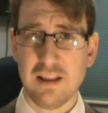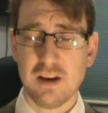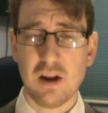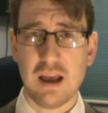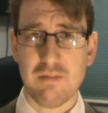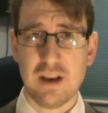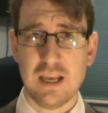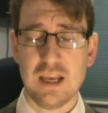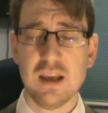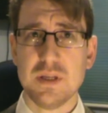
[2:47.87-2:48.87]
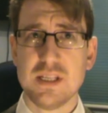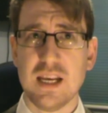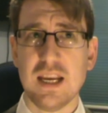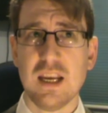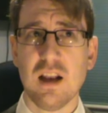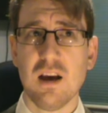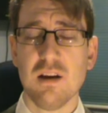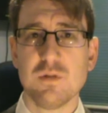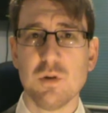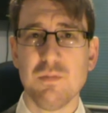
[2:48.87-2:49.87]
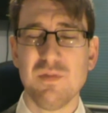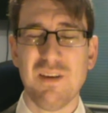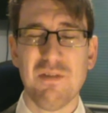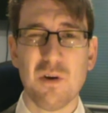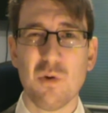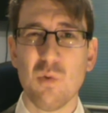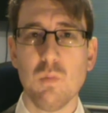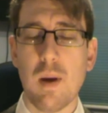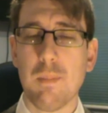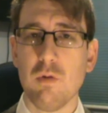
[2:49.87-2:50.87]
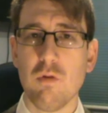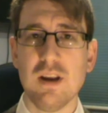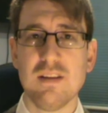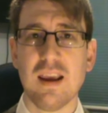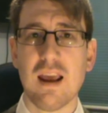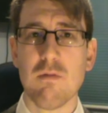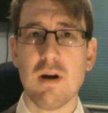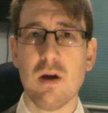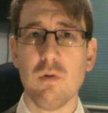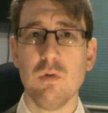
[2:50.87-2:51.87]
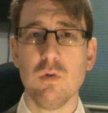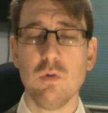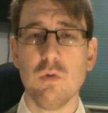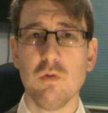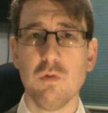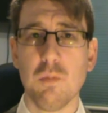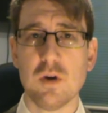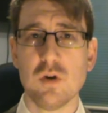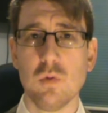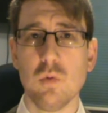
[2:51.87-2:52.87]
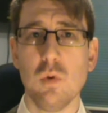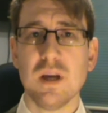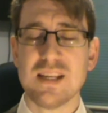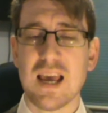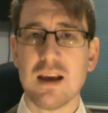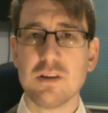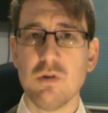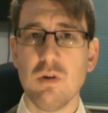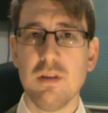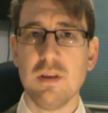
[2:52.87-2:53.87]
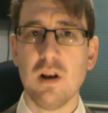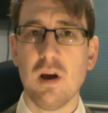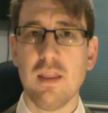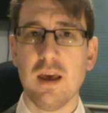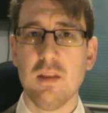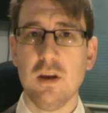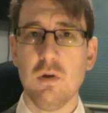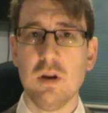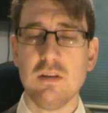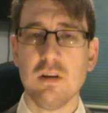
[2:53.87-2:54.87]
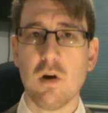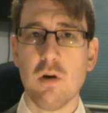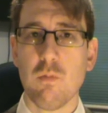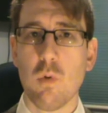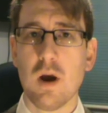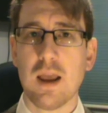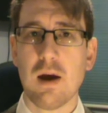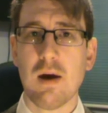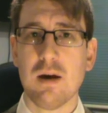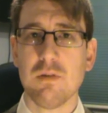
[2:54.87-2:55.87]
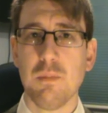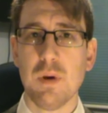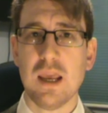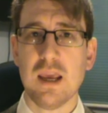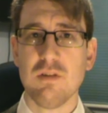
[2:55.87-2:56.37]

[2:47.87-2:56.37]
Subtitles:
They don't have any particular sort of difficult weaponry to get round or special attacks or anything like that that you need to kind of work out how to beat.